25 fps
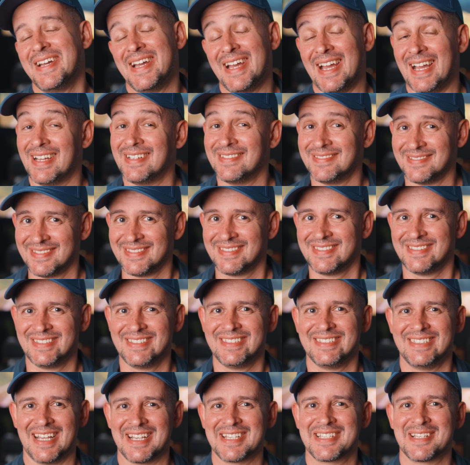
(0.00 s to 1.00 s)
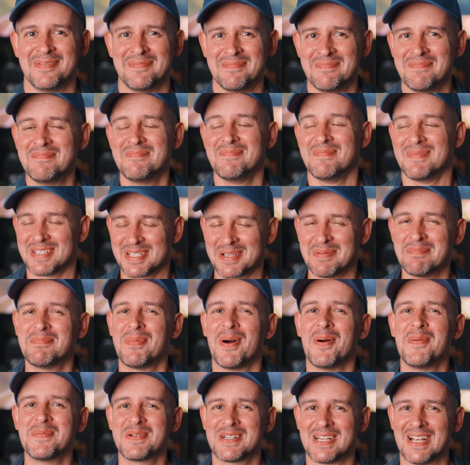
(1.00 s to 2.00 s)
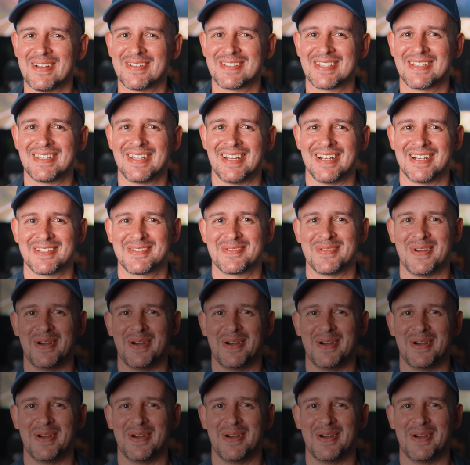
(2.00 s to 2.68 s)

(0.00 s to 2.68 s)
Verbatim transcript: and there's some bombshells in there as